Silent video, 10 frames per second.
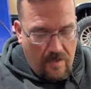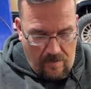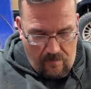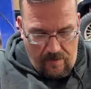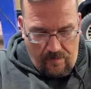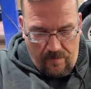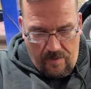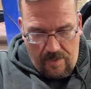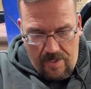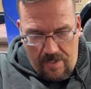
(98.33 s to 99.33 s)
we
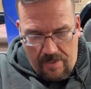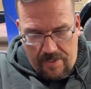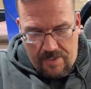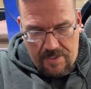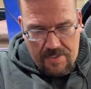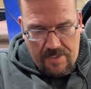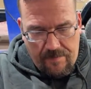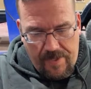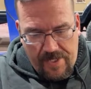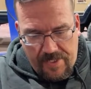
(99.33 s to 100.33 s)
will get this thing
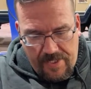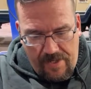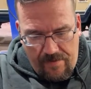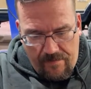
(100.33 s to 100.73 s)
back together.